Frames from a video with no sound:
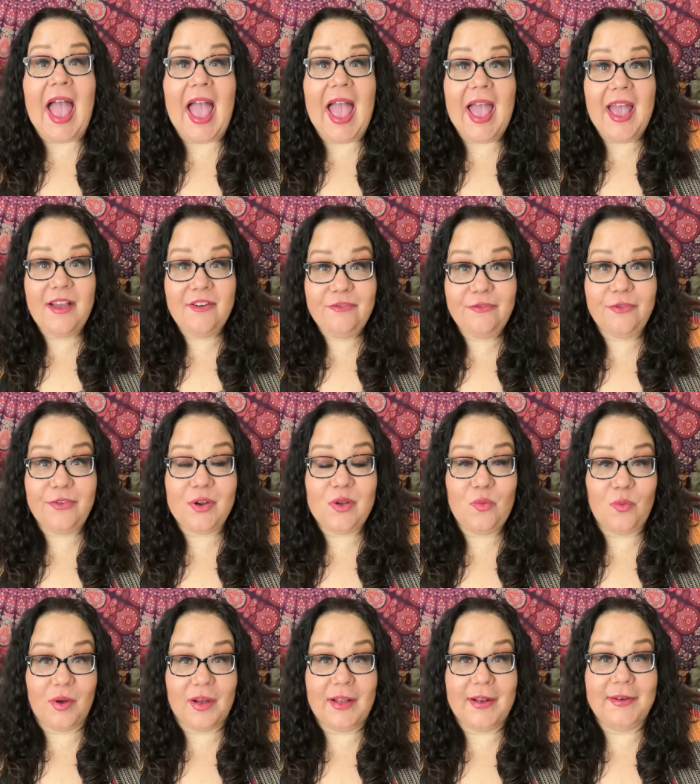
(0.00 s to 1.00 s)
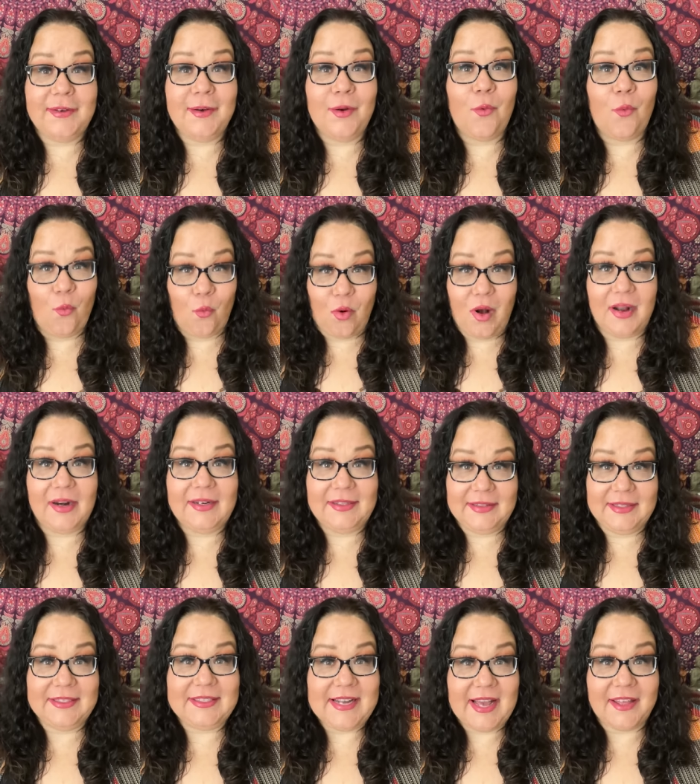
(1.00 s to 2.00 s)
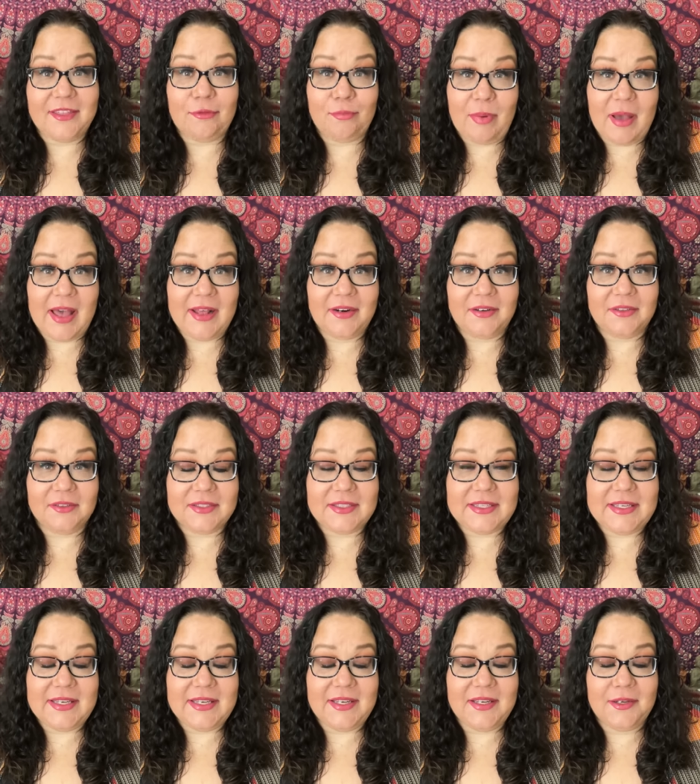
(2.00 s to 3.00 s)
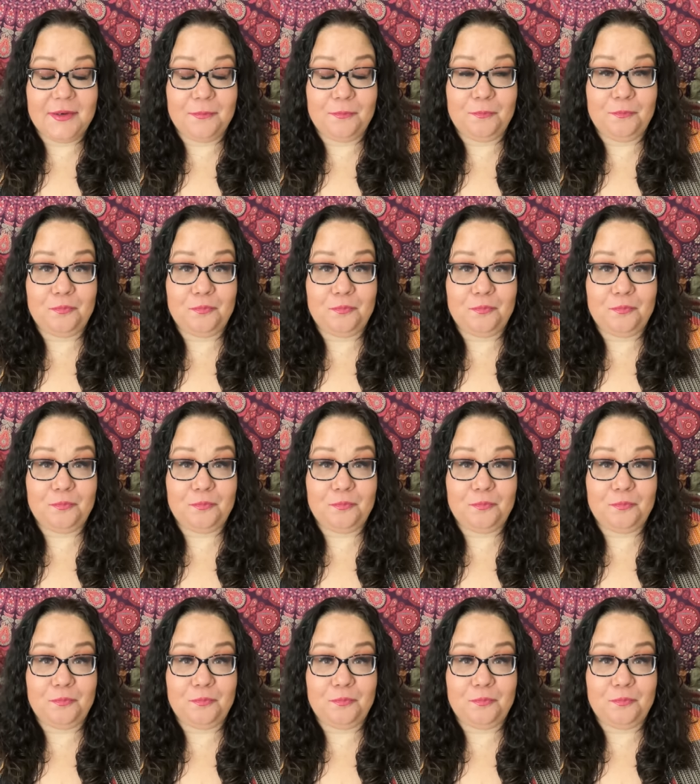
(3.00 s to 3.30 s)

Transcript: Everyone wanted the death penalty.